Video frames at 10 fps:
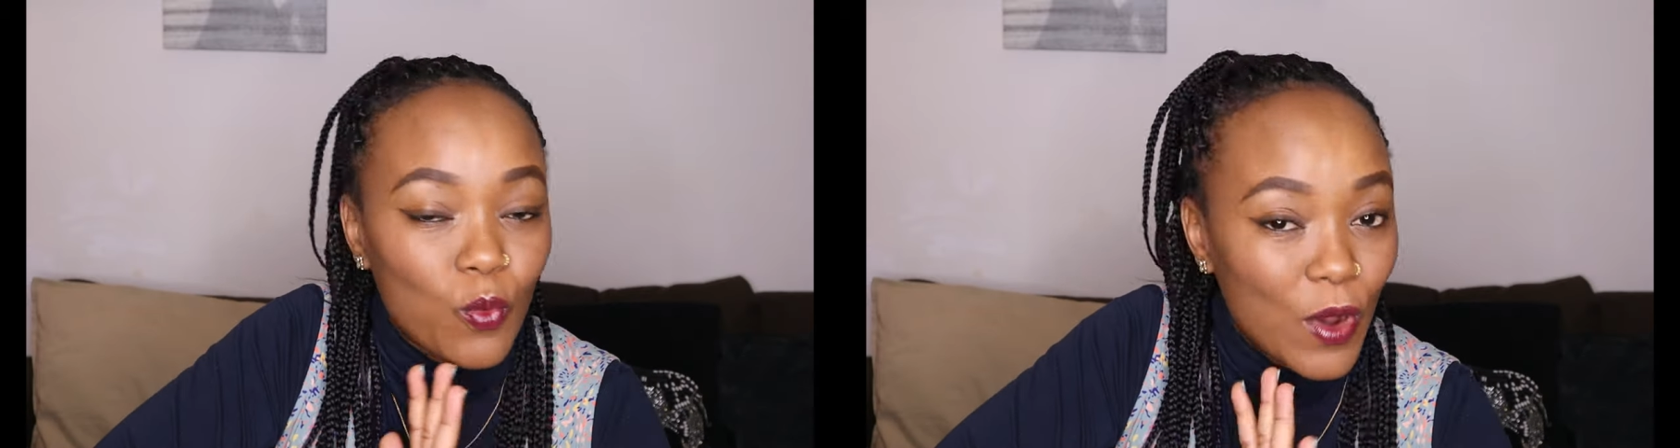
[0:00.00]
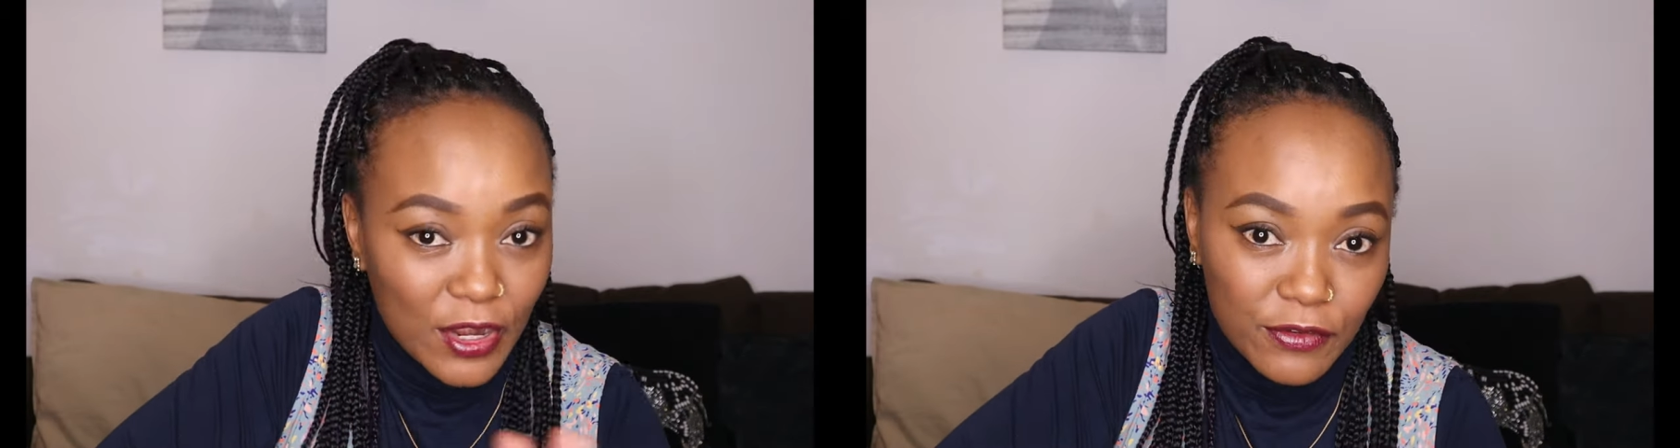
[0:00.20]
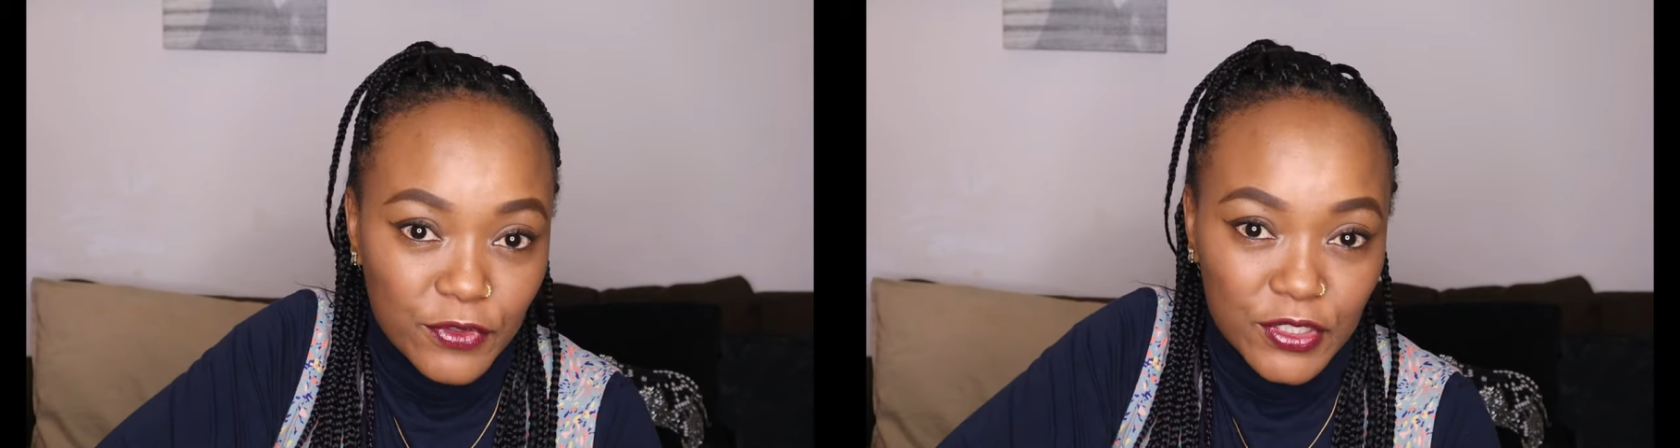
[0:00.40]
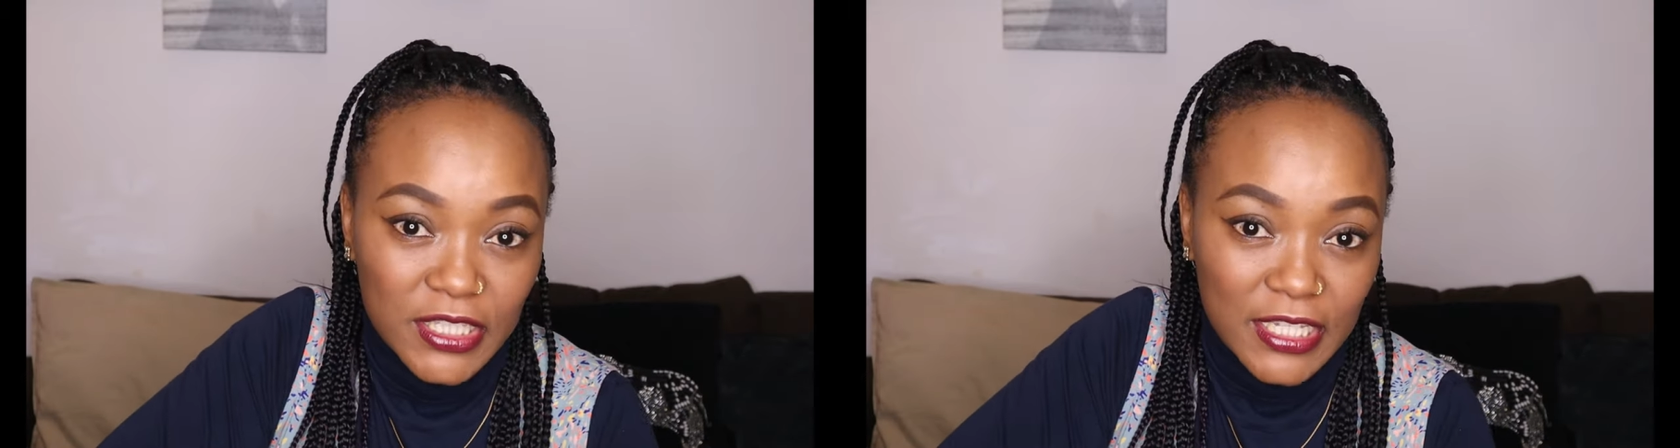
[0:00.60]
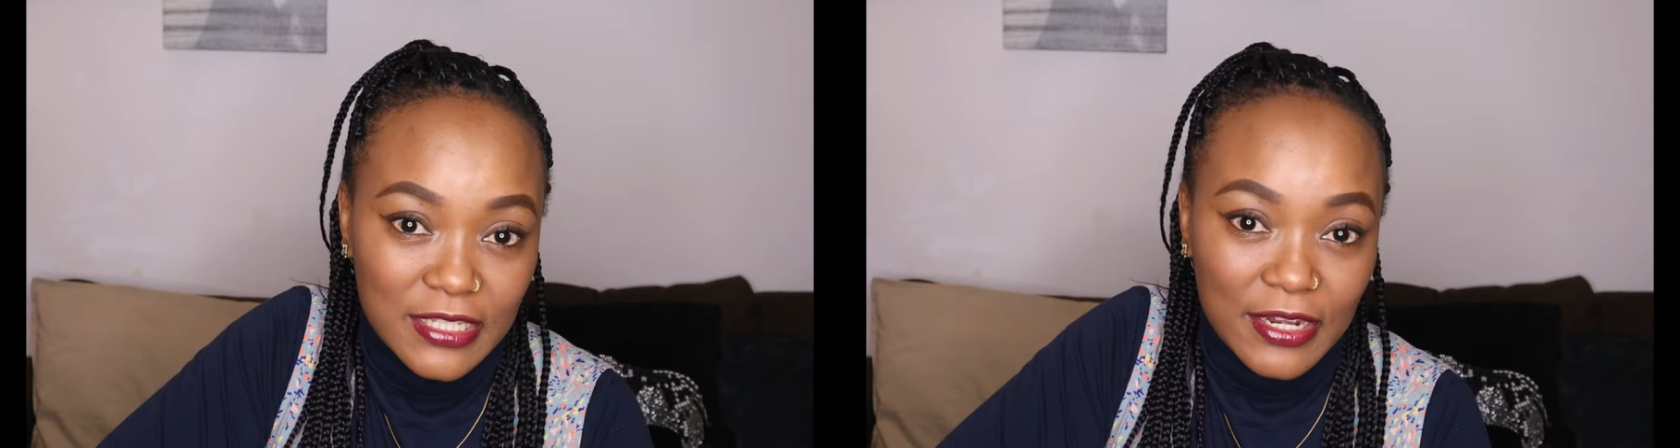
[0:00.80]
one of those
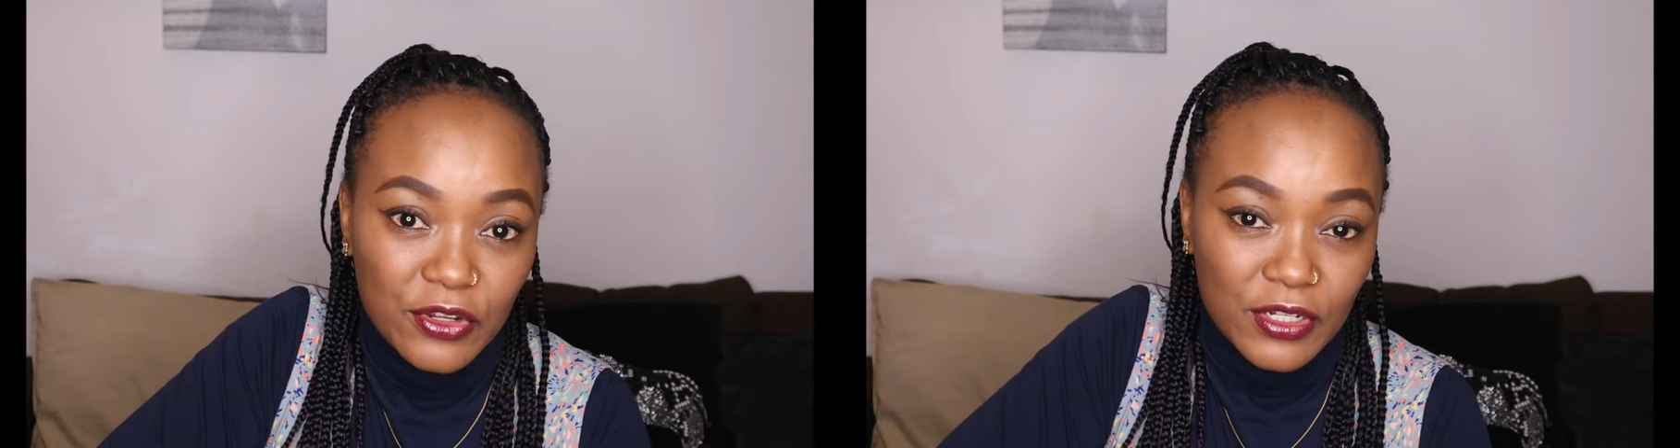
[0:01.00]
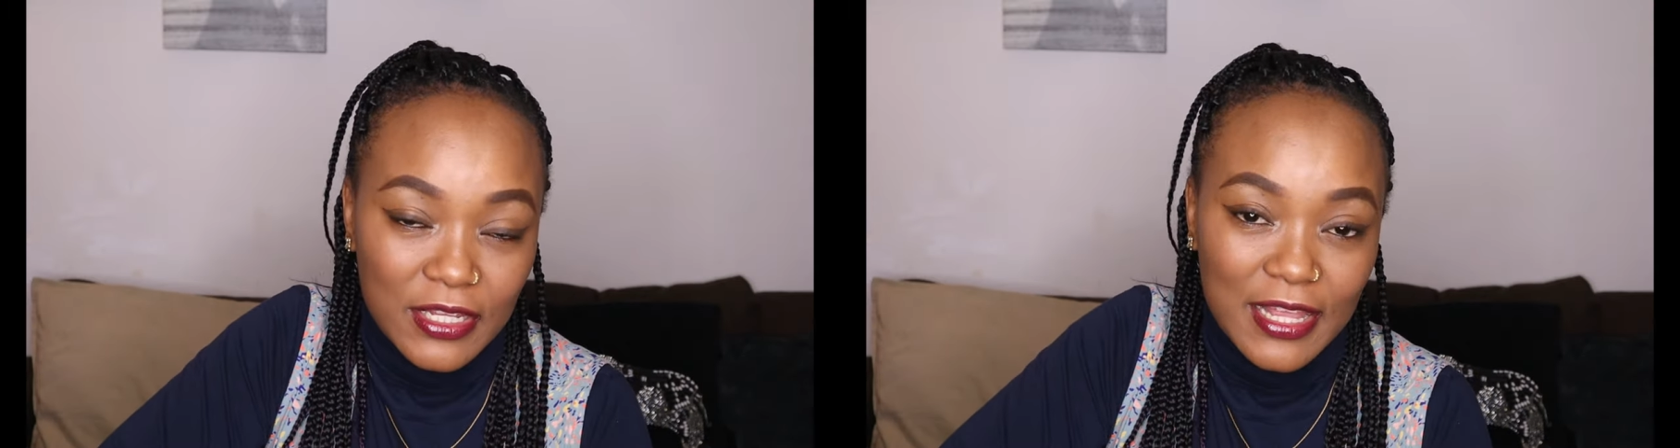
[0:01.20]
things that,